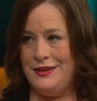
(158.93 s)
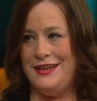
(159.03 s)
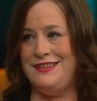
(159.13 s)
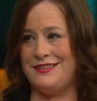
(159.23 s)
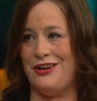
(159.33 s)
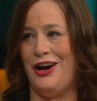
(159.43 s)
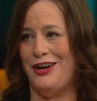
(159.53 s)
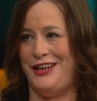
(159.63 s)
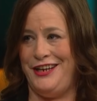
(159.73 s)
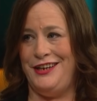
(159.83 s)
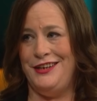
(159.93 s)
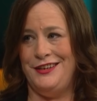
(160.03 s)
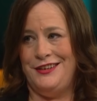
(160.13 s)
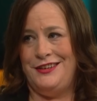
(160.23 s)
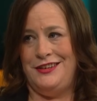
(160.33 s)
He's cocky.
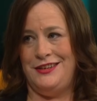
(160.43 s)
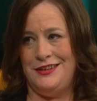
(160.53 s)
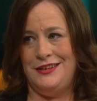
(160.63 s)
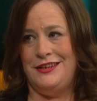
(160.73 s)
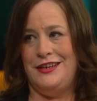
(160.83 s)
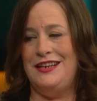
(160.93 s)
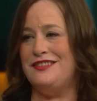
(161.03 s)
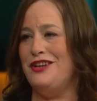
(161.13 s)
He's